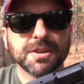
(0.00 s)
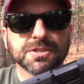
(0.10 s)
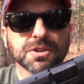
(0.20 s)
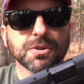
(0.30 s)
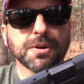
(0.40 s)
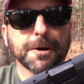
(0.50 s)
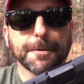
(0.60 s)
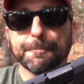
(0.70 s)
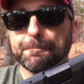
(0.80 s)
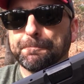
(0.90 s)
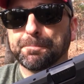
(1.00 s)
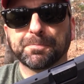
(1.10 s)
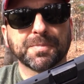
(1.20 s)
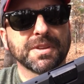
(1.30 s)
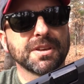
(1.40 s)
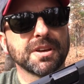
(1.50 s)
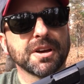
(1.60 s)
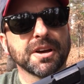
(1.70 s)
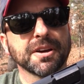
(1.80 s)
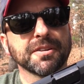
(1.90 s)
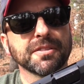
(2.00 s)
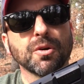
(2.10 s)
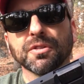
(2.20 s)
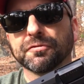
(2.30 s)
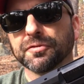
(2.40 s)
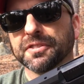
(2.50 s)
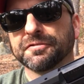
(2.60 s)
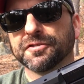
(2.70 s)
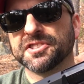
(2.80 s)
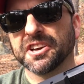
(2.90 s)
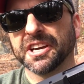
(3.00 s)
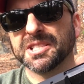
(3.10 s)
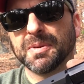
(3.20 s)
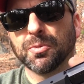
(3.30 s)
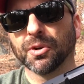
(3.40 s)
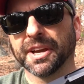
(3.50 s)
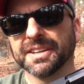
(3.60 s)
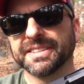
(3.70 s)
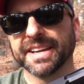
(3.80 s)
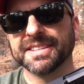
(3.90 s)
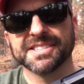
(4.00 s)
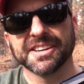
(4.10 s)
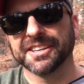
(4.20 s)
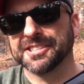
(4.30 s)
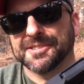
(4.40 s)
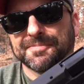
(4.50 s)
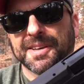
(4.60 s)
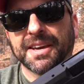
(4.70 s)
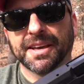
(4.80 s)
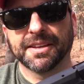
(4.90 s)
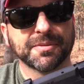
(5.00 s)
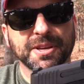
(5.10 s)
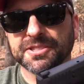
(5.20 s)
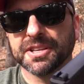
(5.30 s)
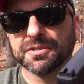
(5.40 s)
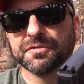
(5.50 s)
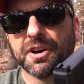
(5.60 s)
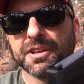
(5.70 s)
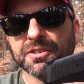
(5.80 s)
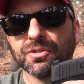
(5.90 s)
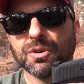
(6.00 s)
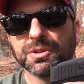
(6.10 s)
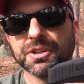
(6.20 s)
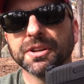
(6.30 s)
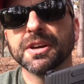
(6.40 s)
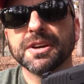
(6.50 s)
So the sights, people were getting dead sights. My sights are fine, they're glowing good.